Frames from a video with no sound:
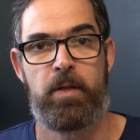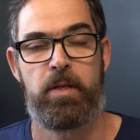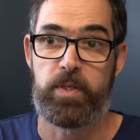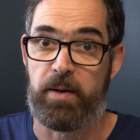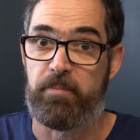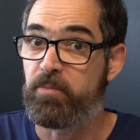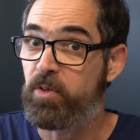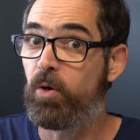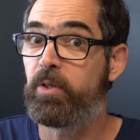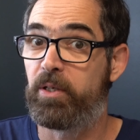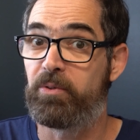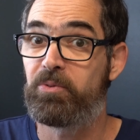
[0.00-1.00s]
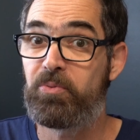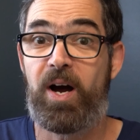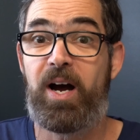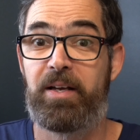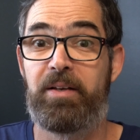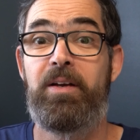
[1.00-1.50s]
Yeah, go there,
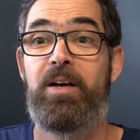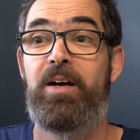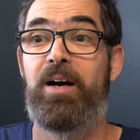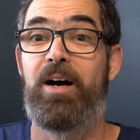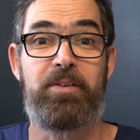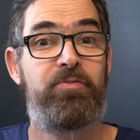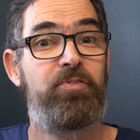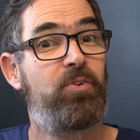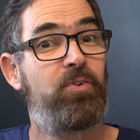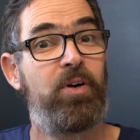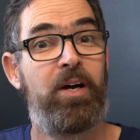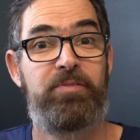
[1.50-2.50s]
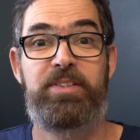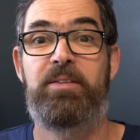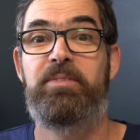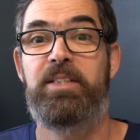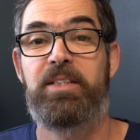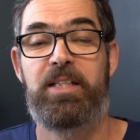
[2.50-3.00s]
try. If you have
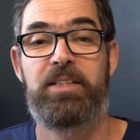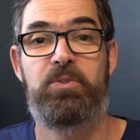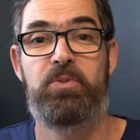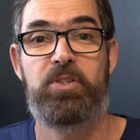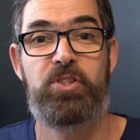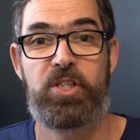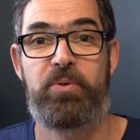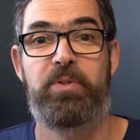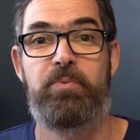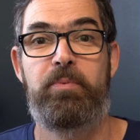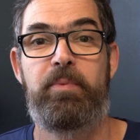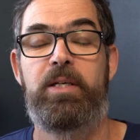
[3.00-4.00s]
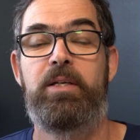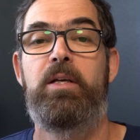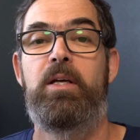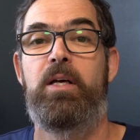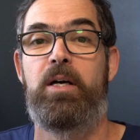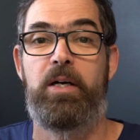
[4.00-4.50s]
something nice, you can share it with me
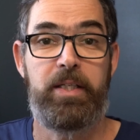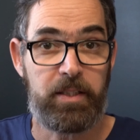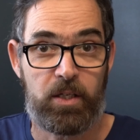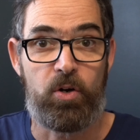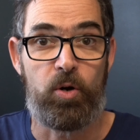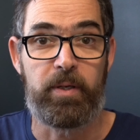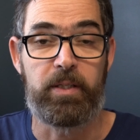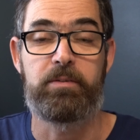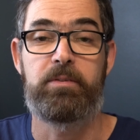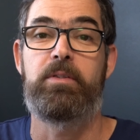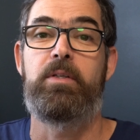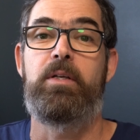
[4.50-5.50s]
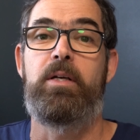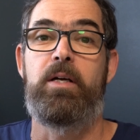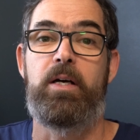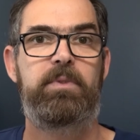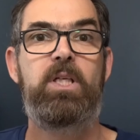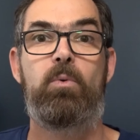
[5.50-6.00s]
in the comment.
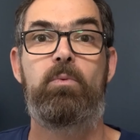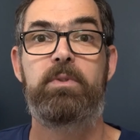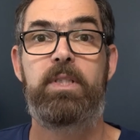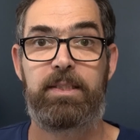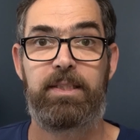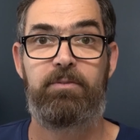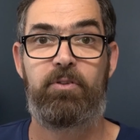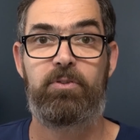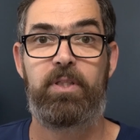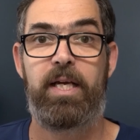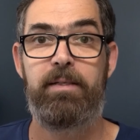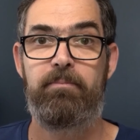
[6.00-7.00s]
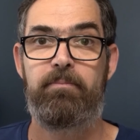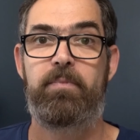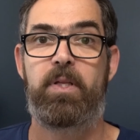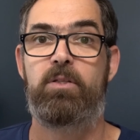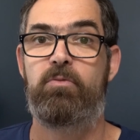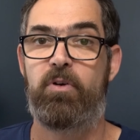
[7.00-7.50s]
So that's it for today.
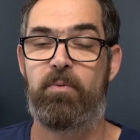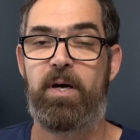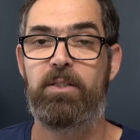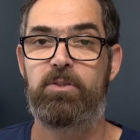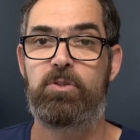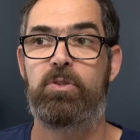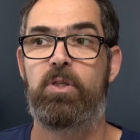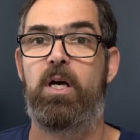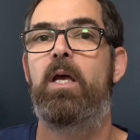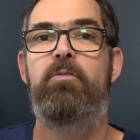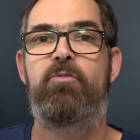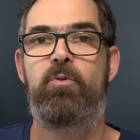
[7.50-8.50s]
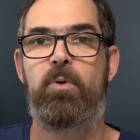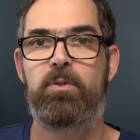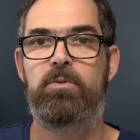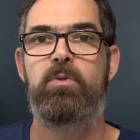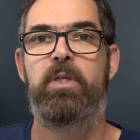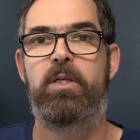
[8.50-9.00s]
Thank you very much. If you
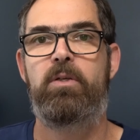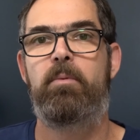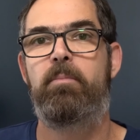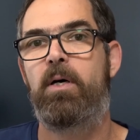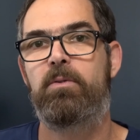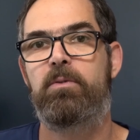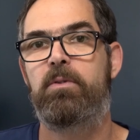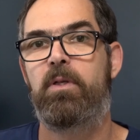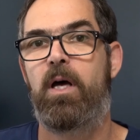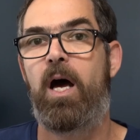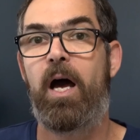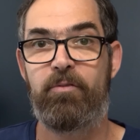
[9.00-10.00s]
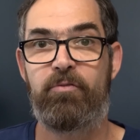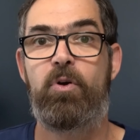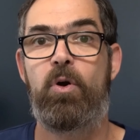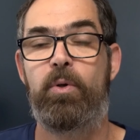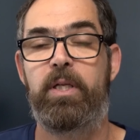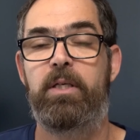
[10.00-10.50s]
want to hear about Hive
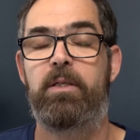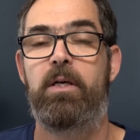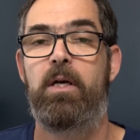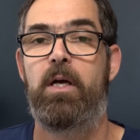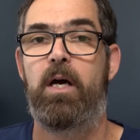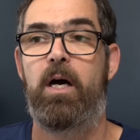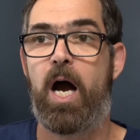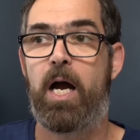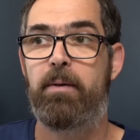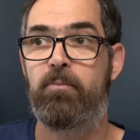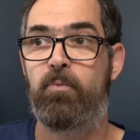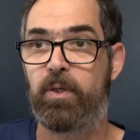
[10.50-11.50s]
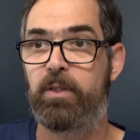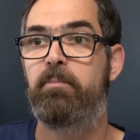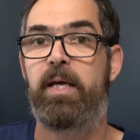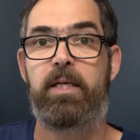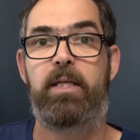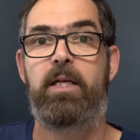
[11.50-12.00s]
coding, I will
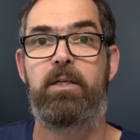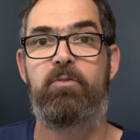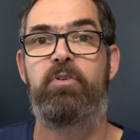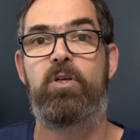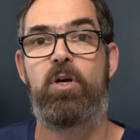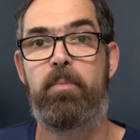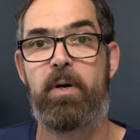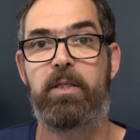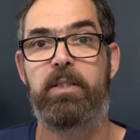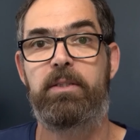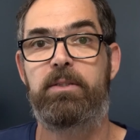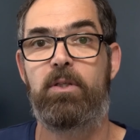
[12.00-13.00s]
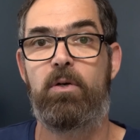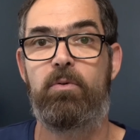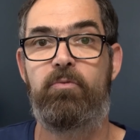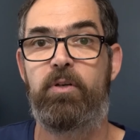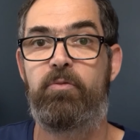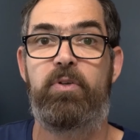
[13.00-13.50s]
make another video about it. So
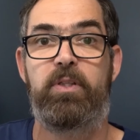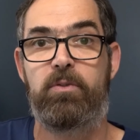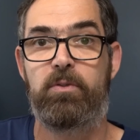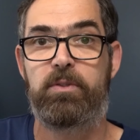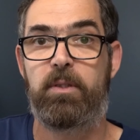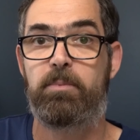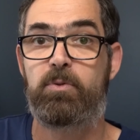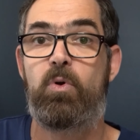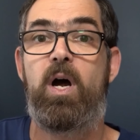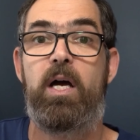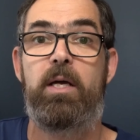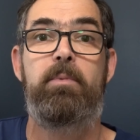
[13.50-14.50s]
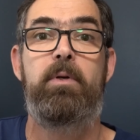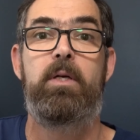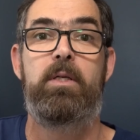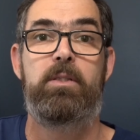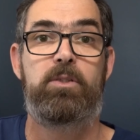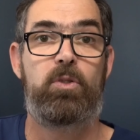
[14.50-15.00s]
feel free to subscribe
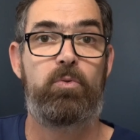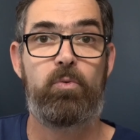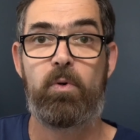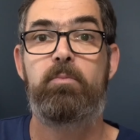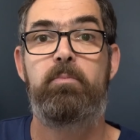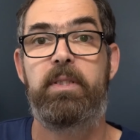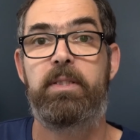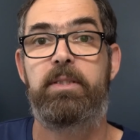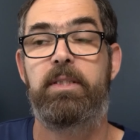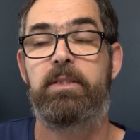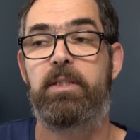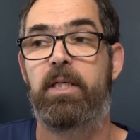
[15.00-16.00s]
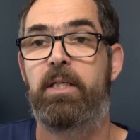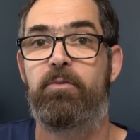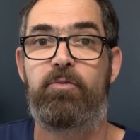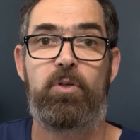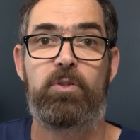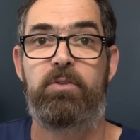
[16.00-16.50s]
so you won't miss it. And
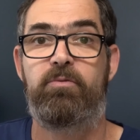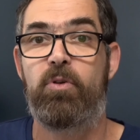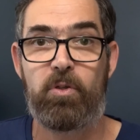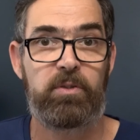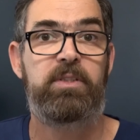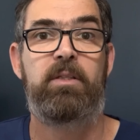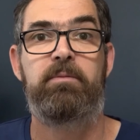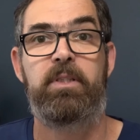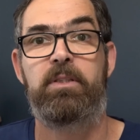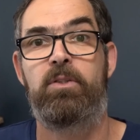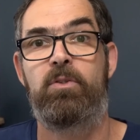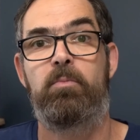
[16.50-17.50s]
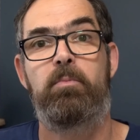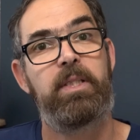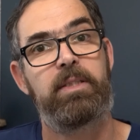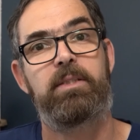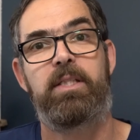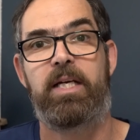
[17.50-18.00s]
of course, if you learned something new,
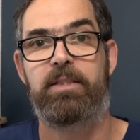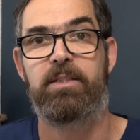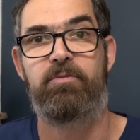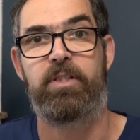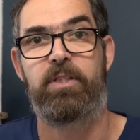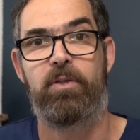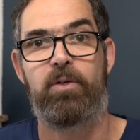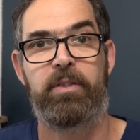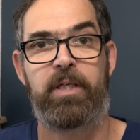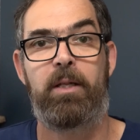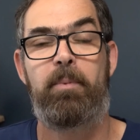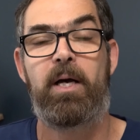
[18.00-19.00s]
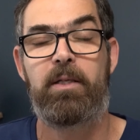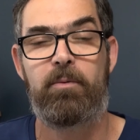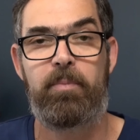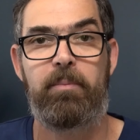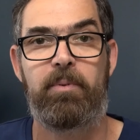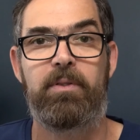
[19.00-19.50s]
please like this video and help other
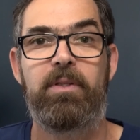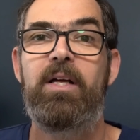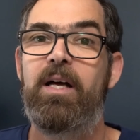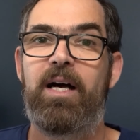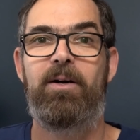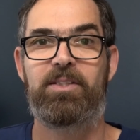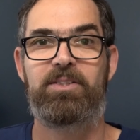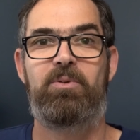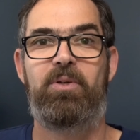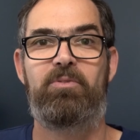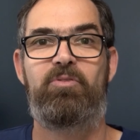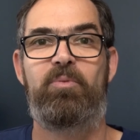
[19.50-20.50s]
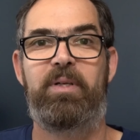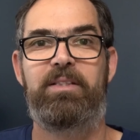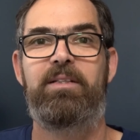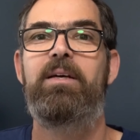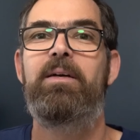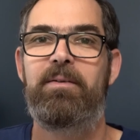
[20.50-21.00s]
people also learn from
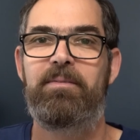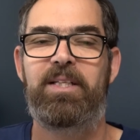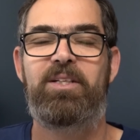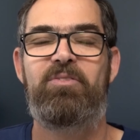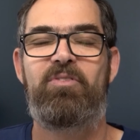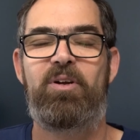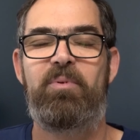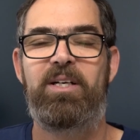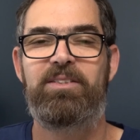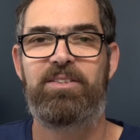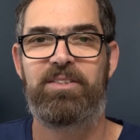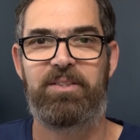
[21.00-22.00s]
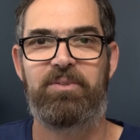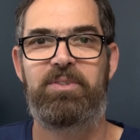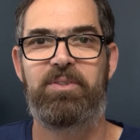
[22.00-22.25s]
it. Thank you very much. See you